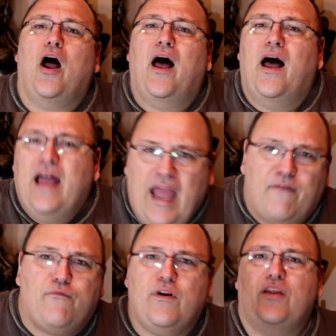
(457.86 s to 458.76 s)

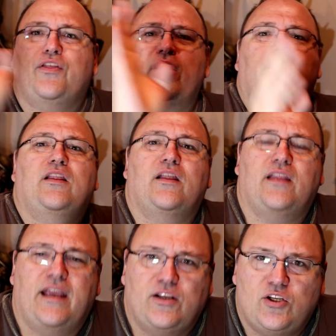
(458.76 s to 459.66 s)
everything that
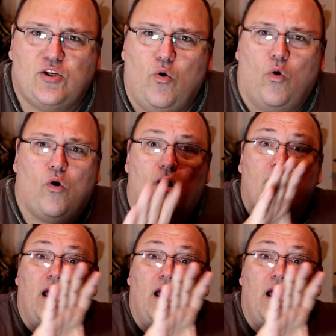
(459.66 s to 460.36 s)
they score